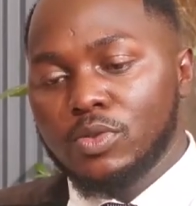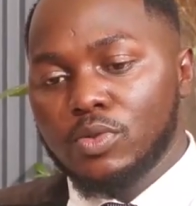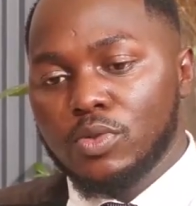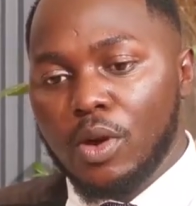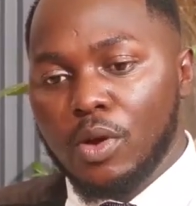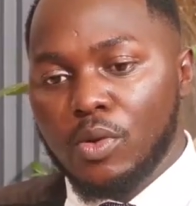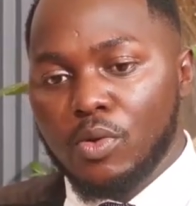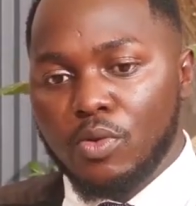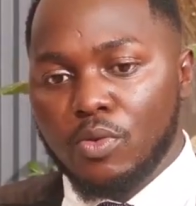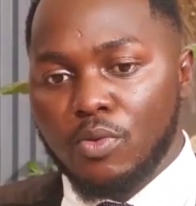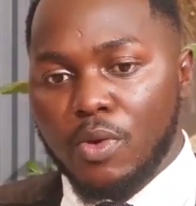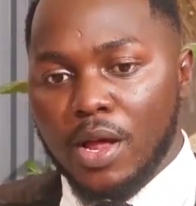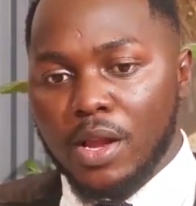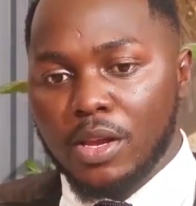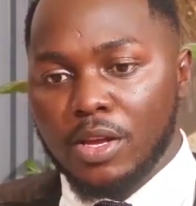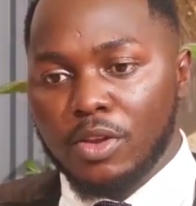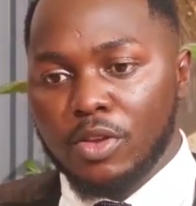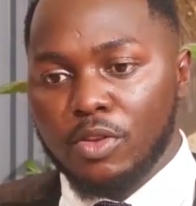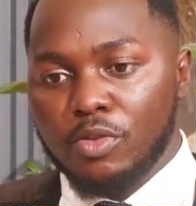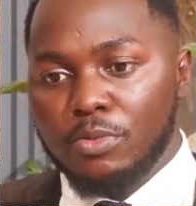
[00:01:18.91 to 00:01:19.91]

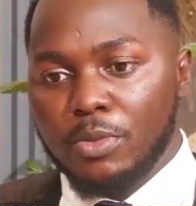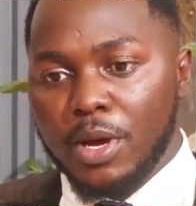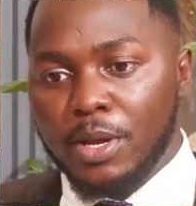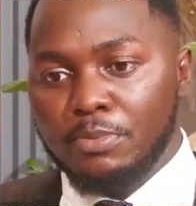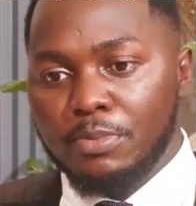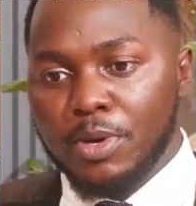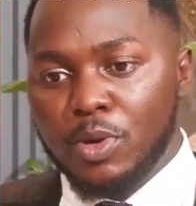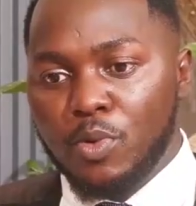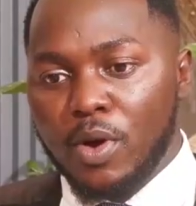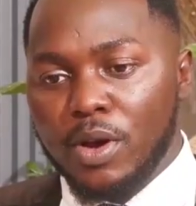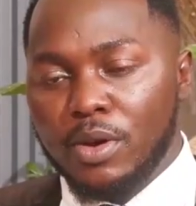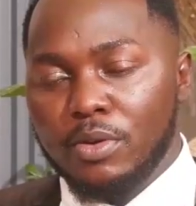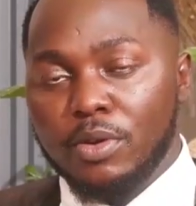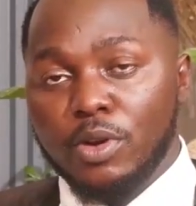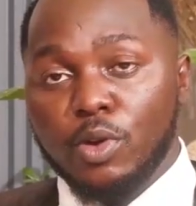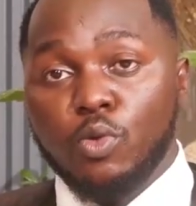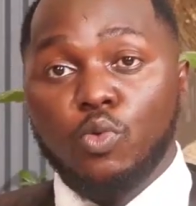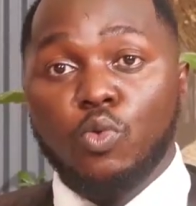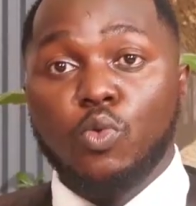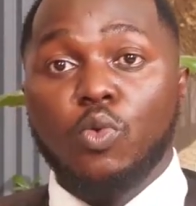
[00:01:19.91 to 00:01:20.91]
You might be
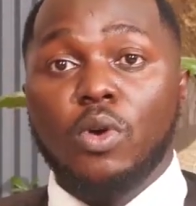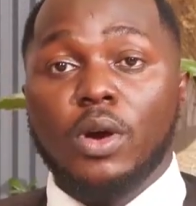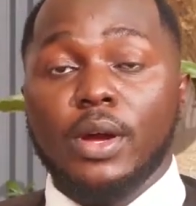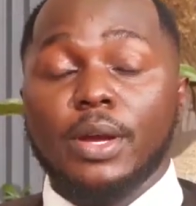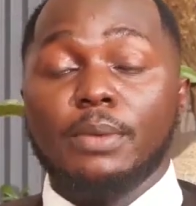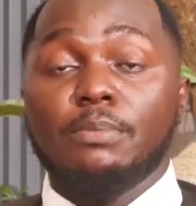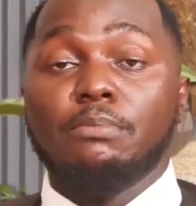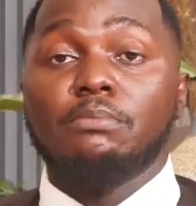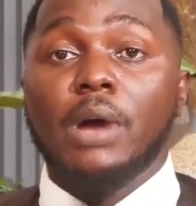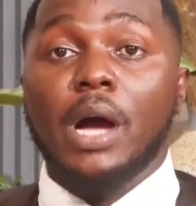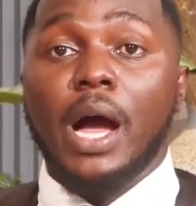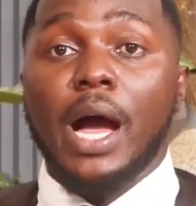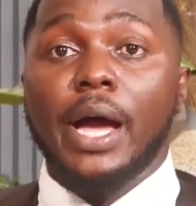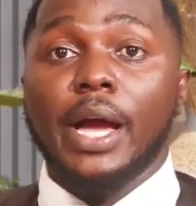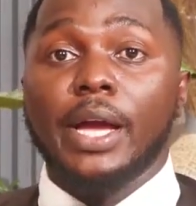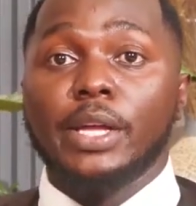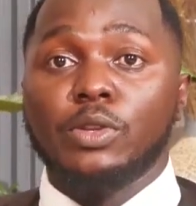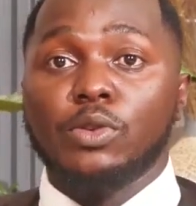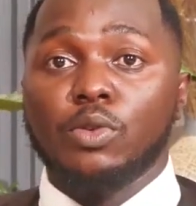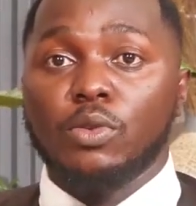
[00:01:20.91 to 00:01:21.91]
wondering, who am
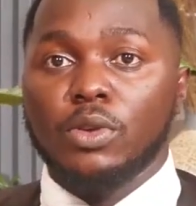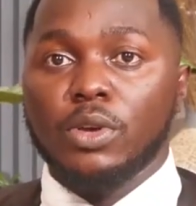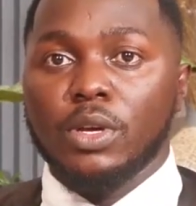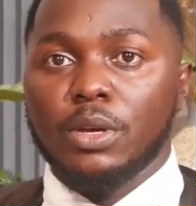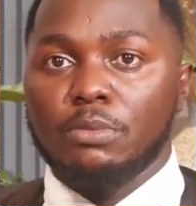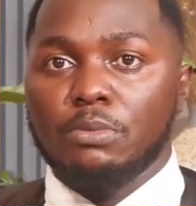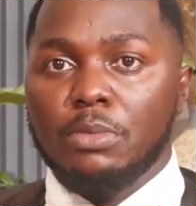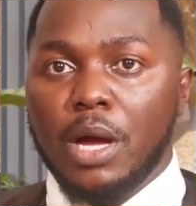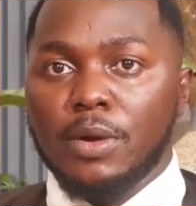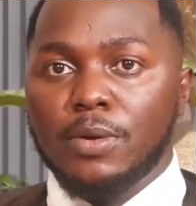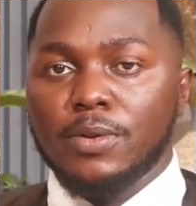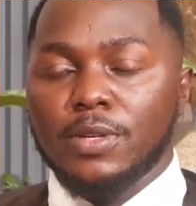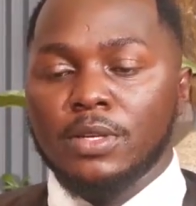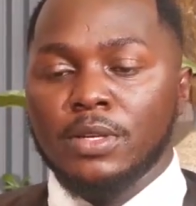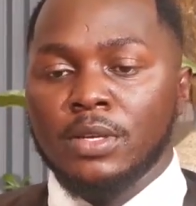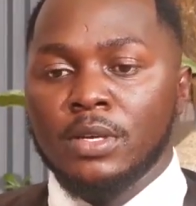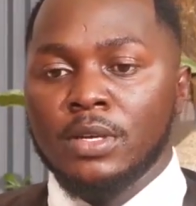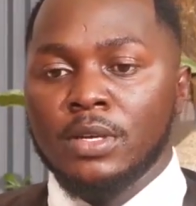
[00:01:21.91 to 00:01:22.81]
I talking about?